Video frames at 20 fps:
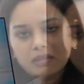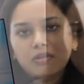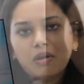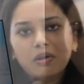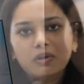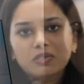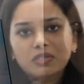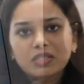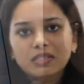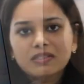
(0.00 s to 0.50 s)

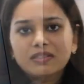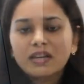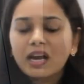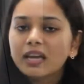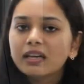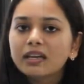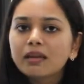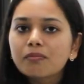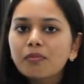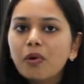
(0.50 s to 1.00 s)
technology, it's
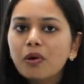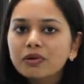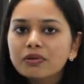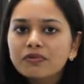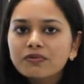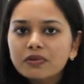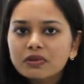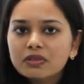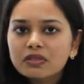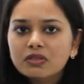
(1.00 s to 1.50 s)
highly
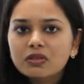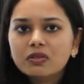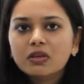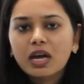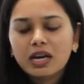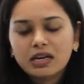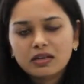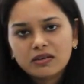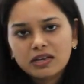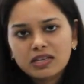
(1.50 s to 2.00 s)
important for us to
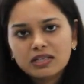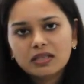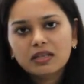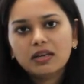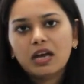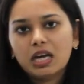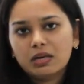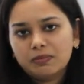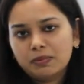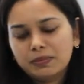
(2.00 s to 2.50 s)
characterize the
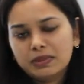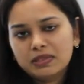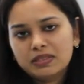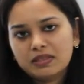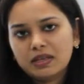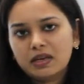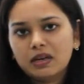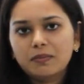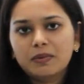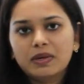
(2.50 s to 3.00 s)

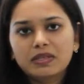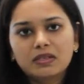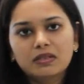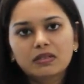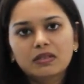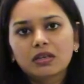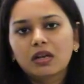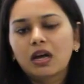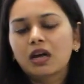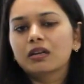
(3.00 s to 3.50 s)
nanobubbles that are
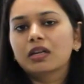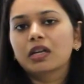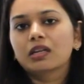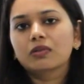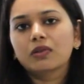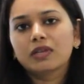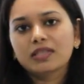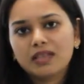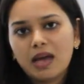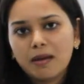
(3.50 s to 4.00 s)
present in our
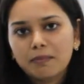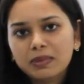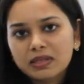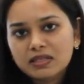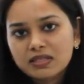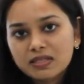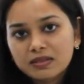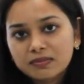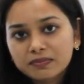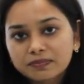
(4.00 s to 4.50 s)
day-to-day
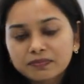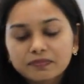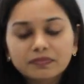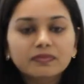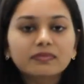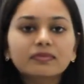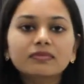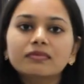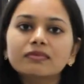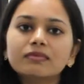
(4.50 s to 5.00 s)
samples.
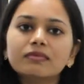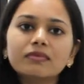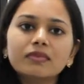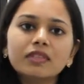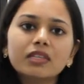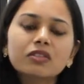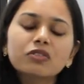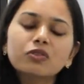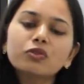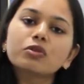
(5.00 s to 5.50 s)

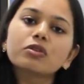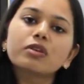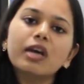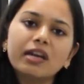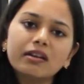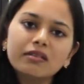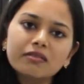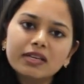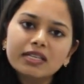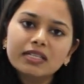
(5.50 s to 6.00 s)
So to
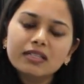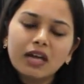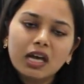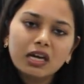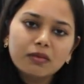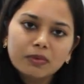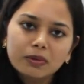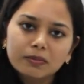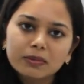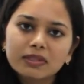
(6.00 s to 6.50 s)
characterize
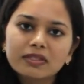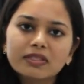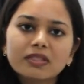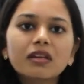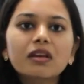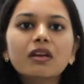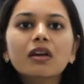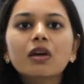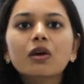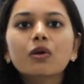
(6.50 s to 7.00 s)
nanobubbles,
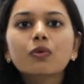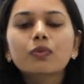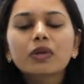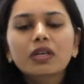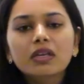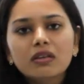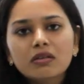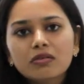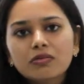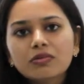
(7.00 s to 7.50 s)

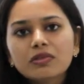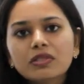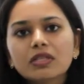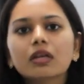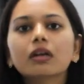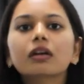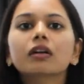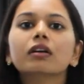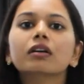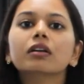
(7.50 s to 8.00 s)
we
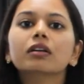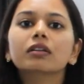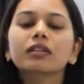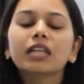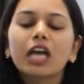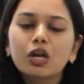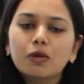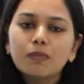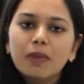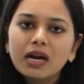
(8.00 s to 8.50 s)
use a
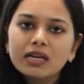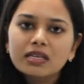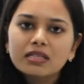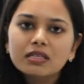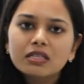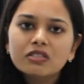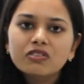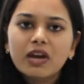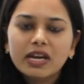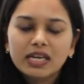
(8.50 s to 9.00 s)

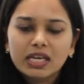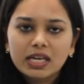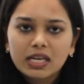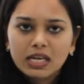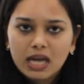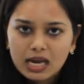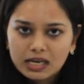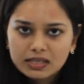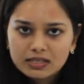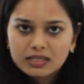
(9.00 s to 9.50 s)
nanoparticle tracking
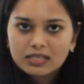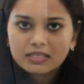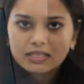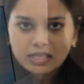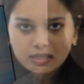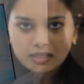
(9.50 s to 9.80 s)
analysis